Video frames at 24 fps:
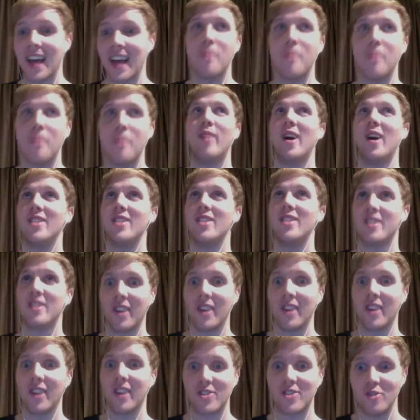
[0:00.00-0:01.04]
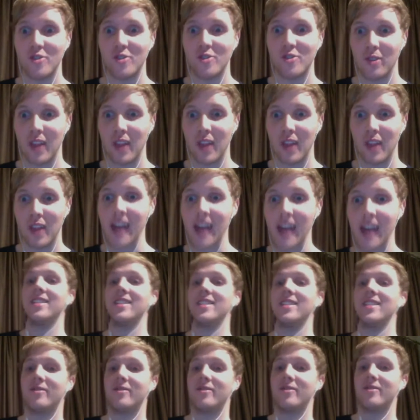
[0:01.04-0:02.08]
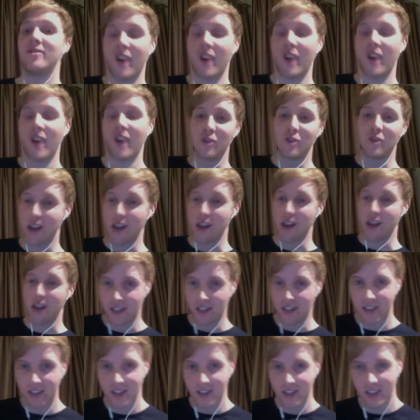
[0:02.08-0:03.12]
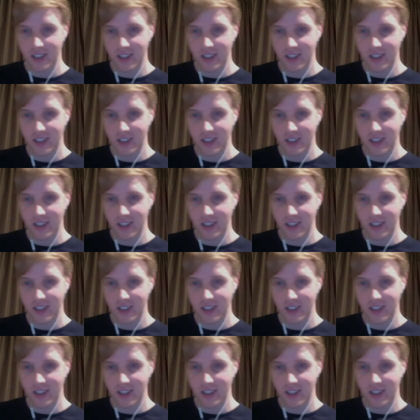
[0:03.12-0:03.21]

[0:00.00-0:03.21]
a bunch of like super light, fun questions.